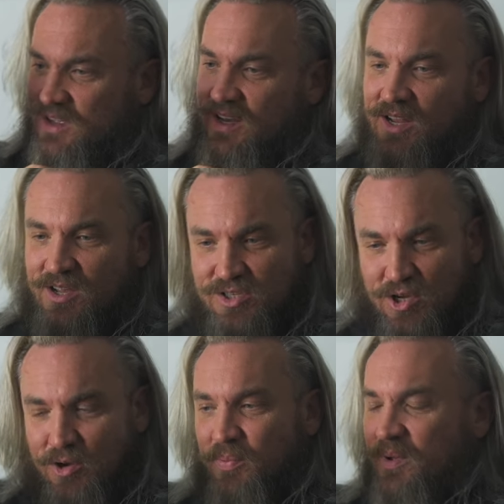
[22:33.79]
and it
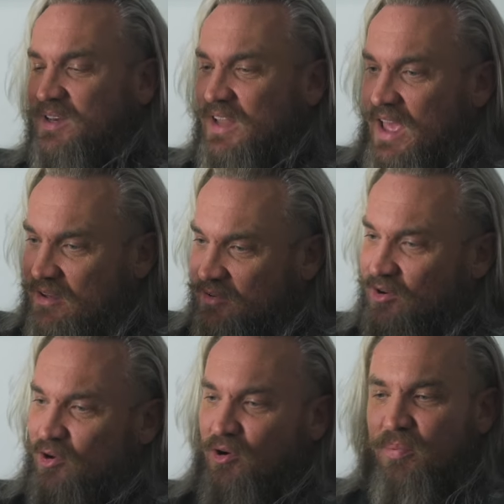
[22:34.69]
goes up and
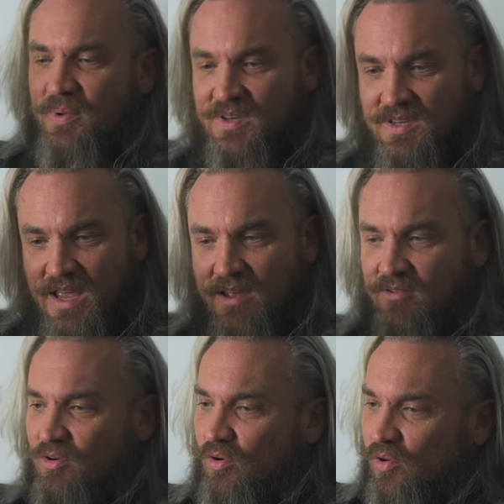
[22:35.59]
down, up and
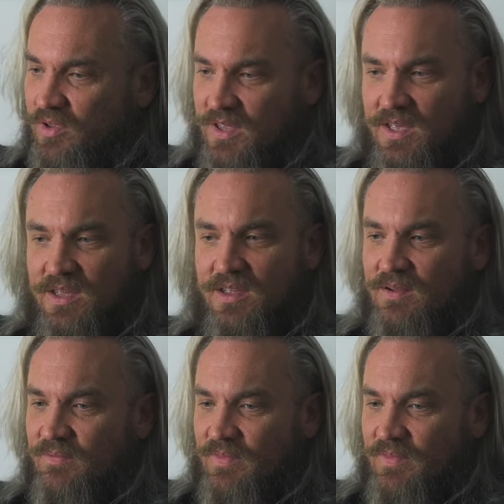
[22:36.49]
down all year.